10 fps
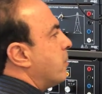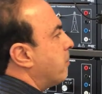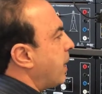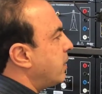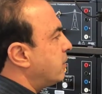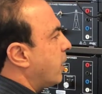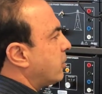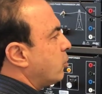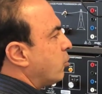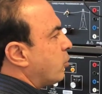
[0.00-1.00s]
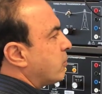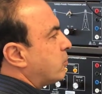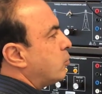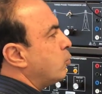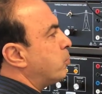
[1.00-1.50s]
My inductor was
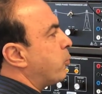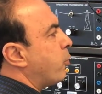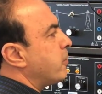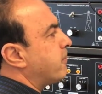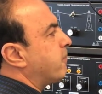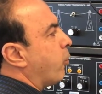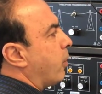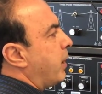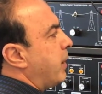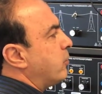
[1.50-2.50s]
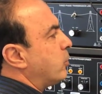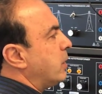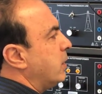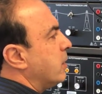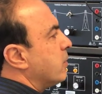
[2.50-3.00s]
2.4
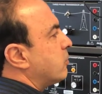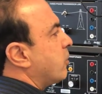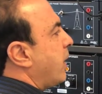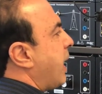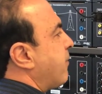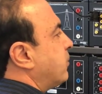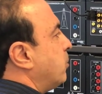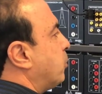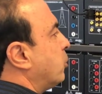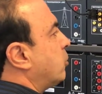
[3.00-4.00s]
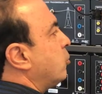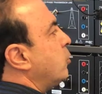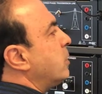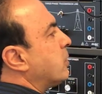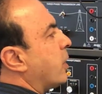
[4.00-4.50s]
Henry, so I have to put
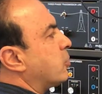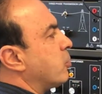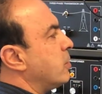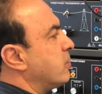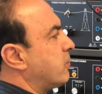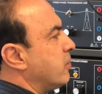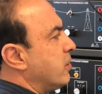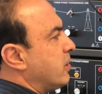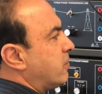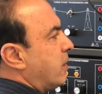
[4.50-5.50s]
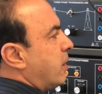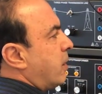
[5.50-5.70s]
2 inductor in series.